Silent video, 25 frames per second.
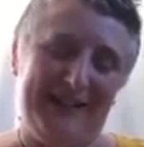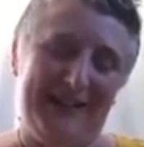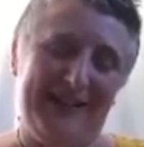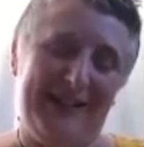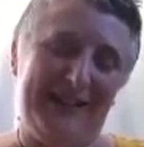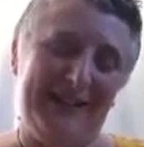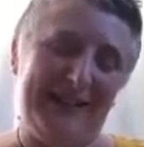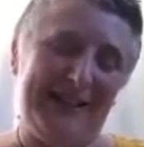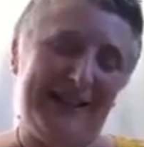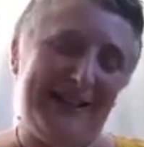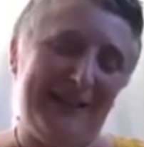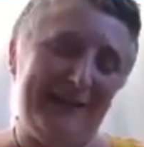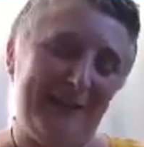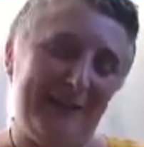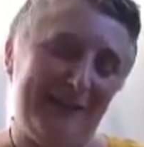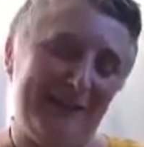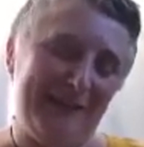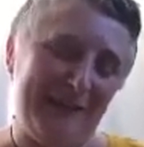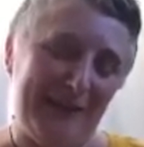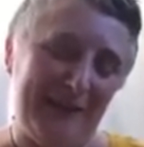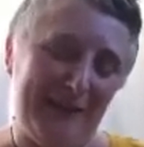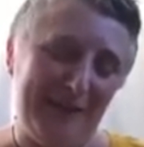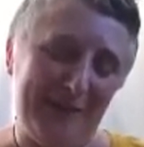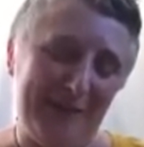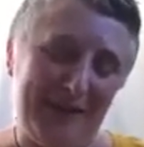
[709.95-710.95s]
He gave
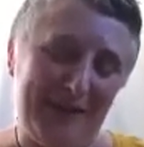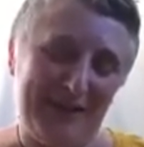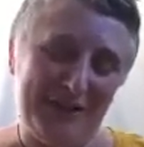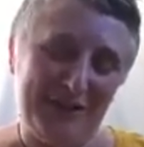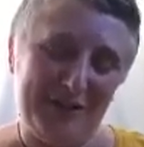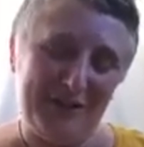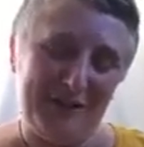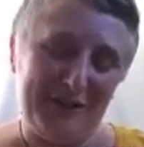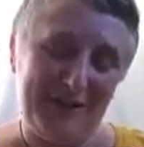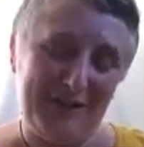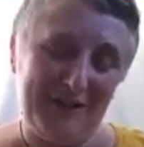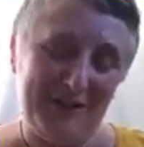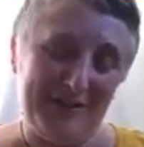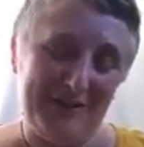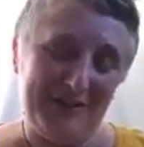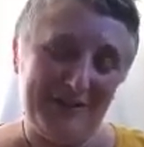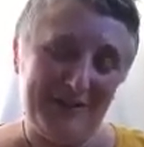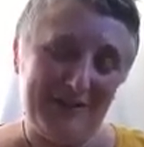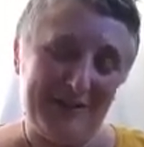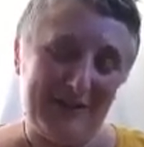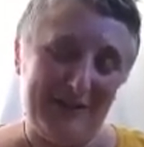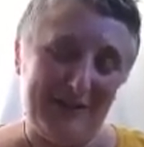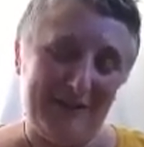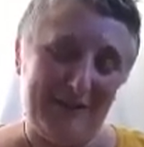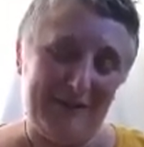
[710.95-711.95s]
so much of
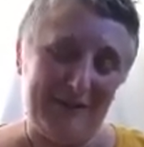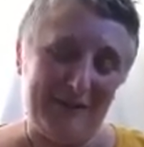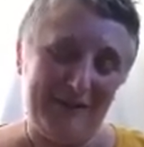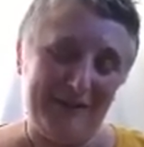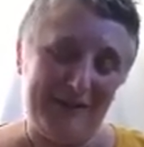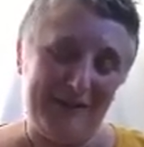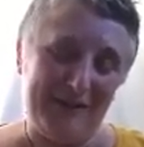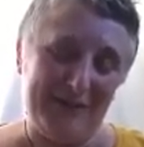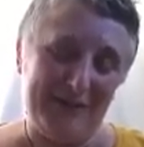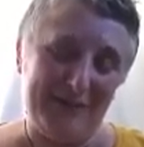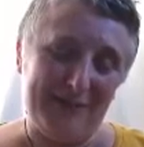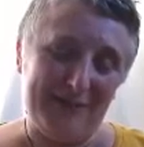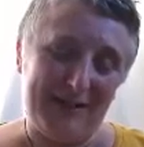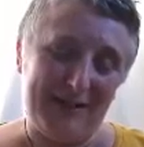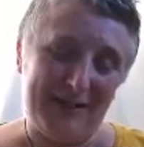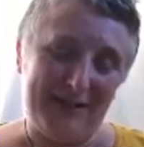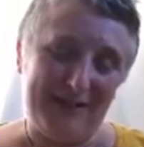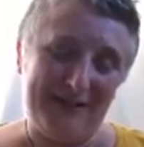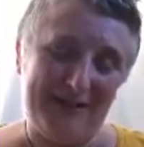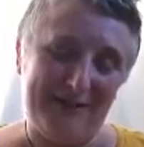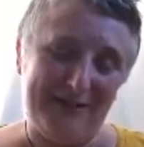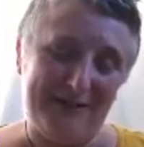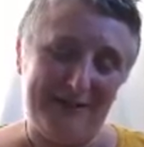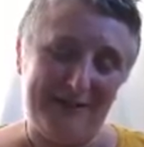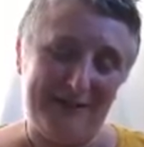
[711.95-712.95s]
himself to the
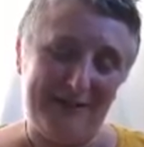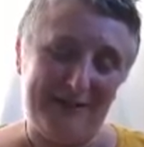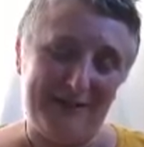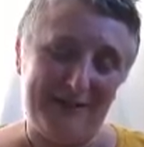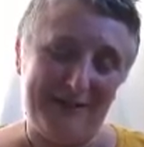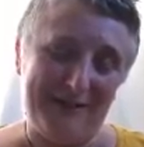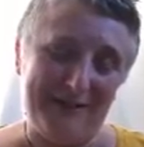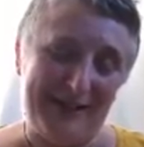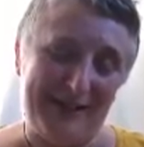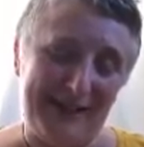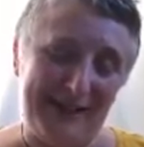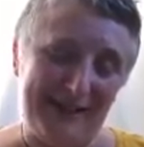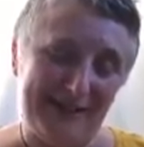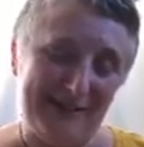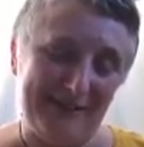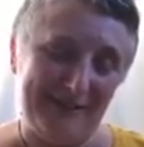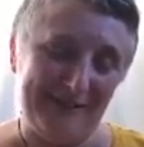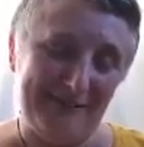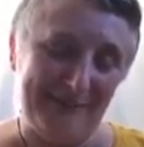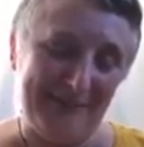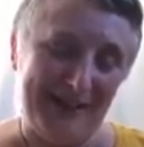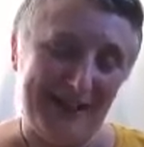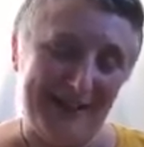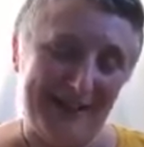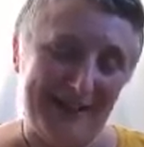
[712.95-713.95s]
world to
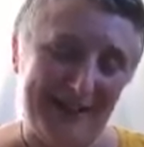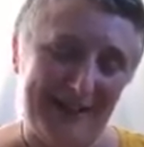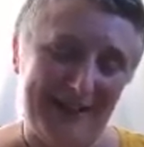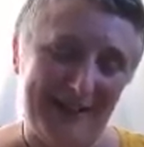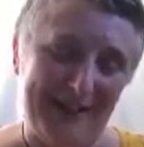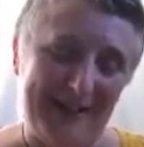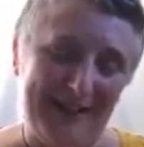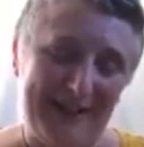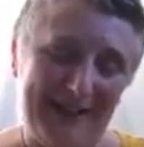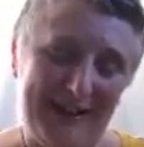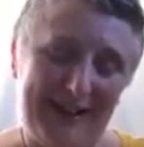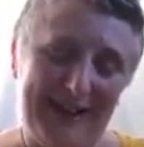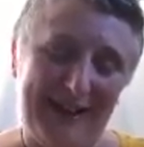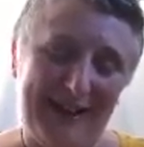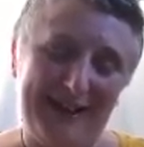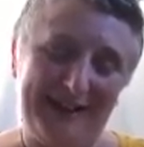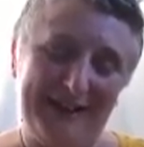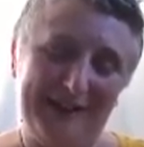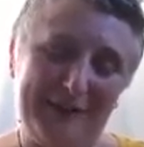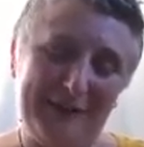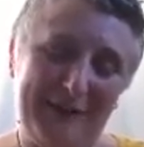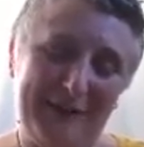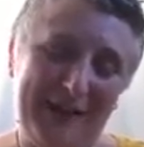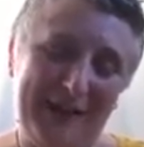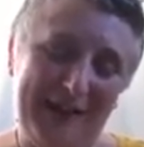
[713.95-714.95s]
heal many
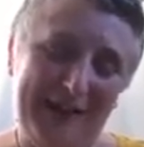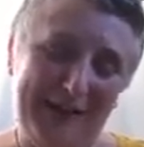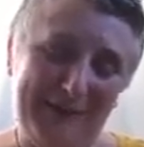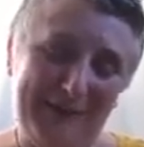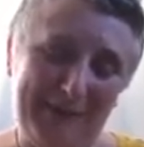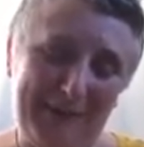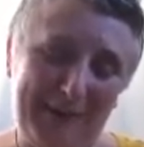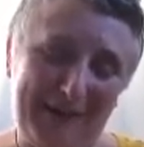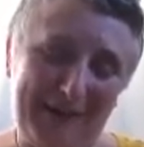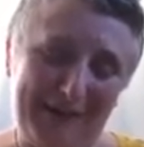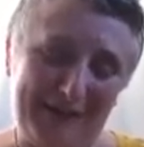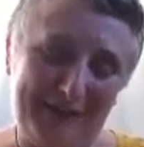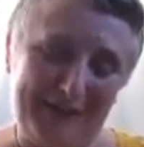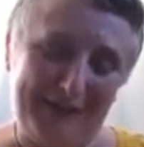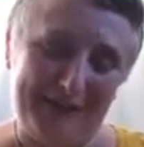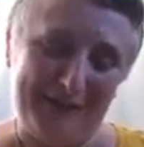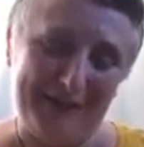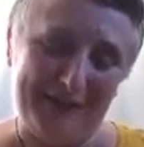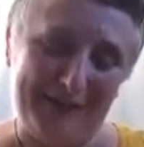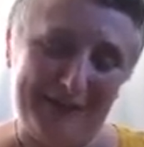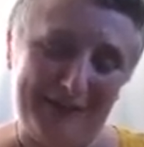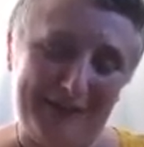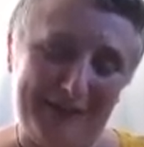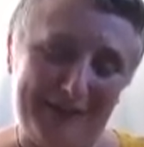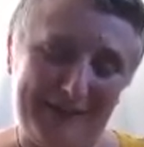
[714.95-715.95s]
and to help
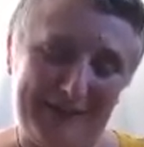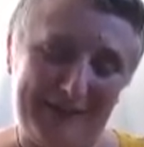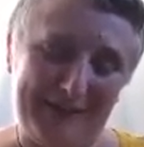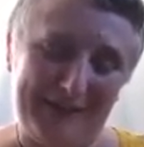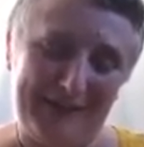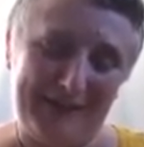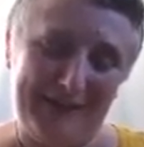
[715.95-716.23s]
others.